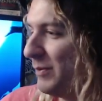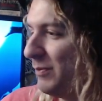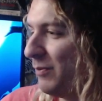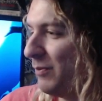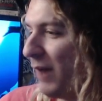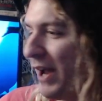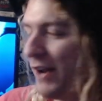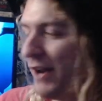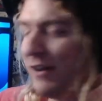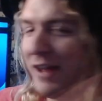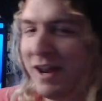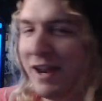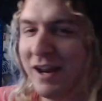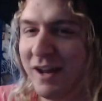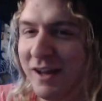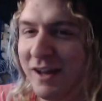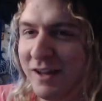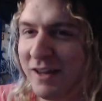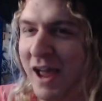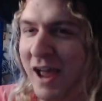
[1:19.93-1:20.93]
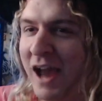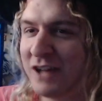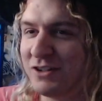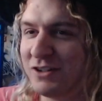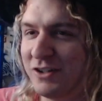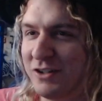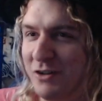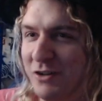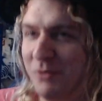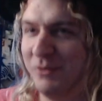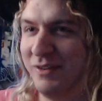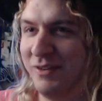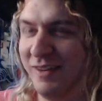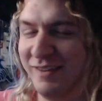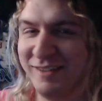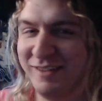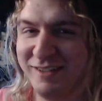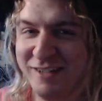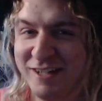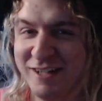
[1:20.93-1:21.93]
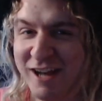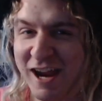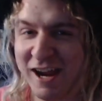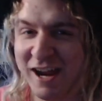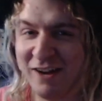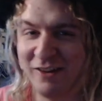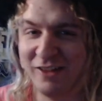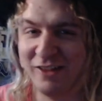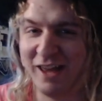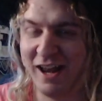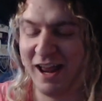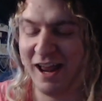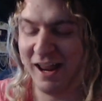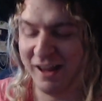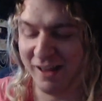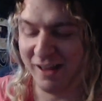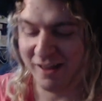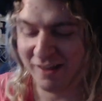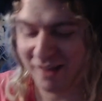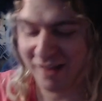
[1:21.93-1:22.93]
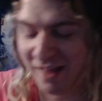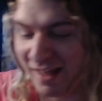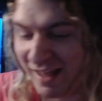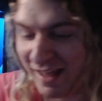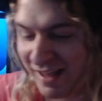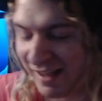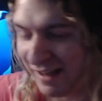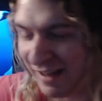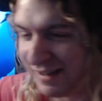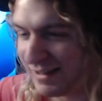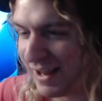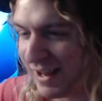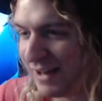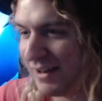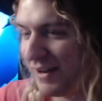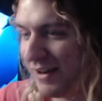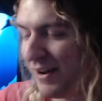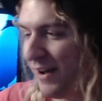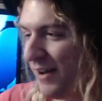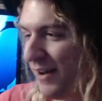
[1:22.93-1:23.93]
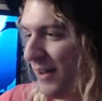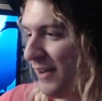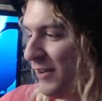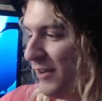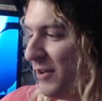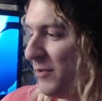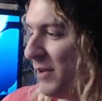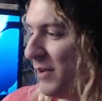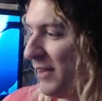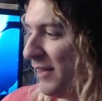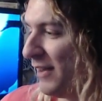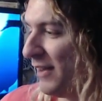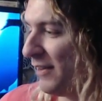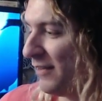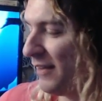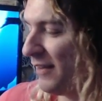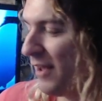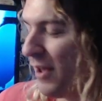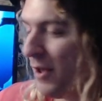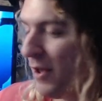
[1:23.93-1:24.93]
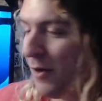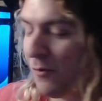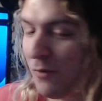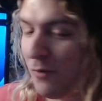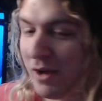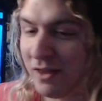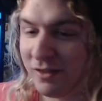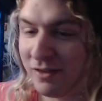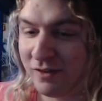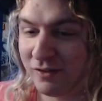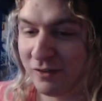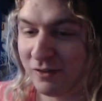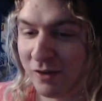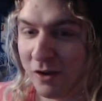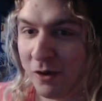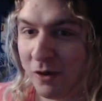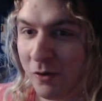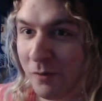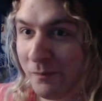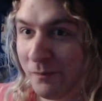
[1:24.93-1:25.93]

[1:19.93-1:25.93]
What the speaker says: why don't I actually use this channel that I intended on doing this with? So